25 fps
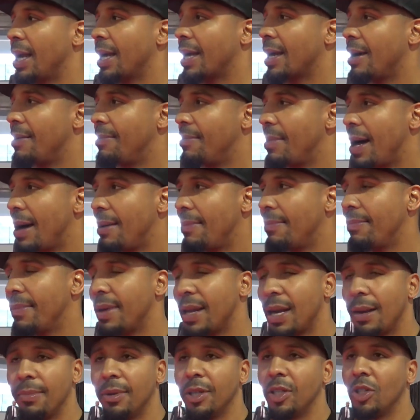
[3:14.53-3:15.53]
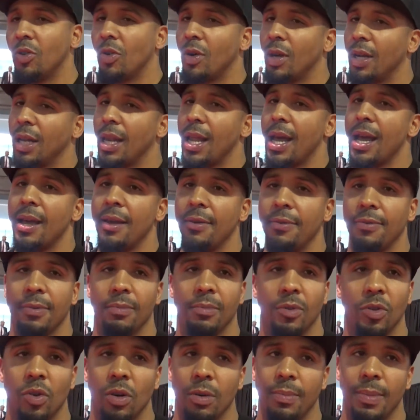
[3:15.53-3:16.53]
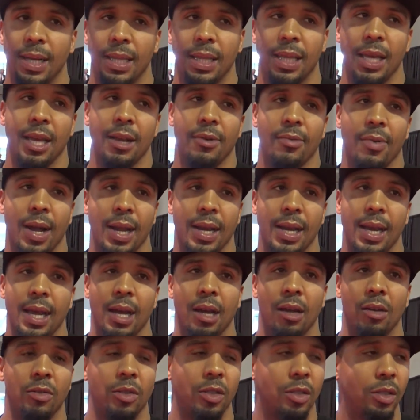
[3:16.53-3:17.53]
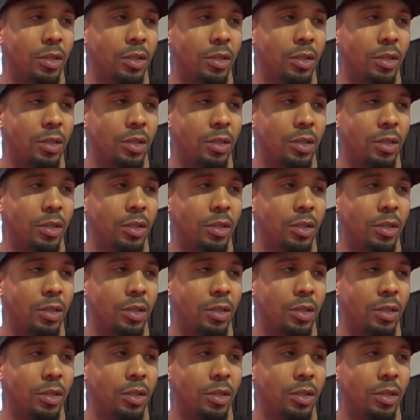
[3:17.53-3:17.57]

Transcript: Like, I'm enjoying life, doing my thing right now,